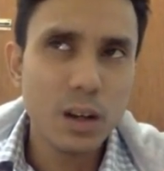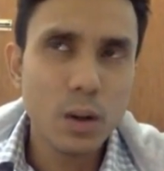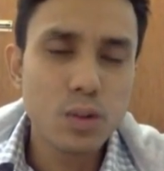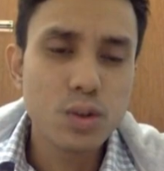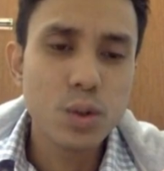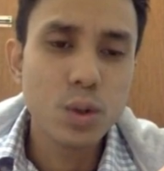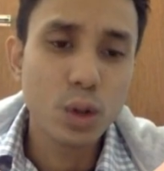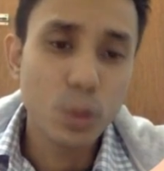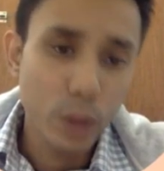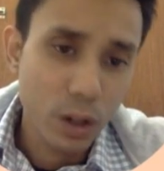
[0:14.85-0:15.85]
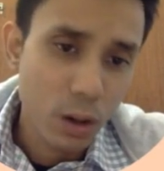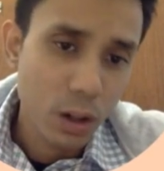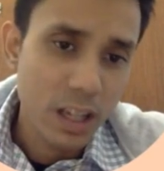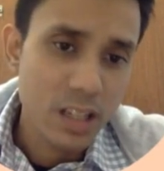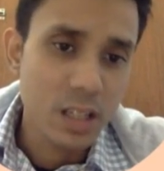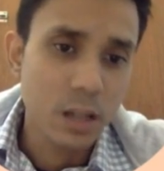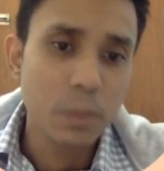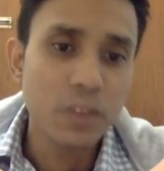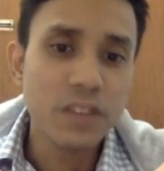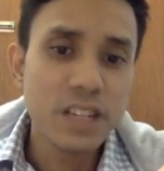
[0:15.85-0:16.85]
also we call as a
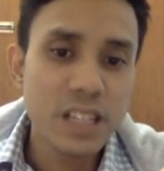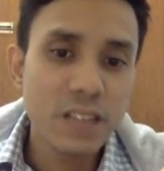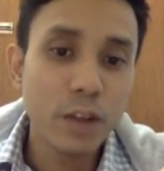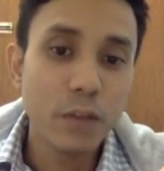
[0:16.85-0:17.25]
pervasive